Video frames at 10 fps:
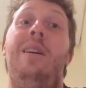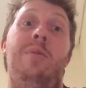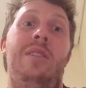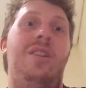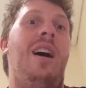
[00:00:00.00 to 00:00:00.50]

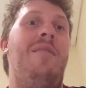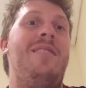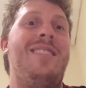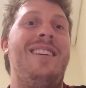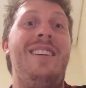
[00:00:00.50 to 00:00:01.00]
which
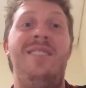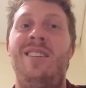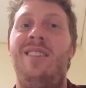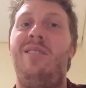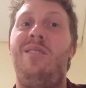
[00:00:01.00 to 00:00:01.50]
obviously
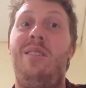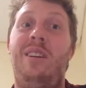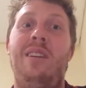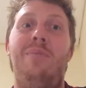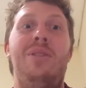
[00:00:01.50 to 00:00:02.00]

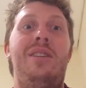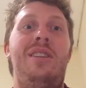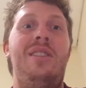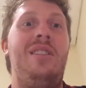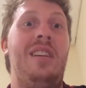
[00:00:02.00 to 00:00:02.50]
the ability
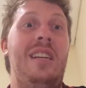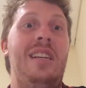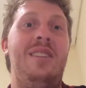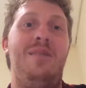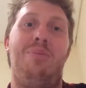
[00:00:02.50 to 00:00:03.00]
to see
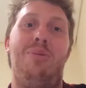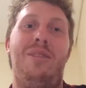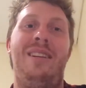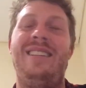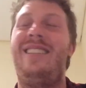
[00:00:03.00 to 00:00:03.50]
is
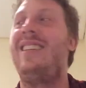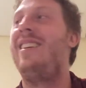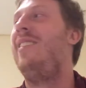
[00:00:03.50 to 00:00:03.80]
important,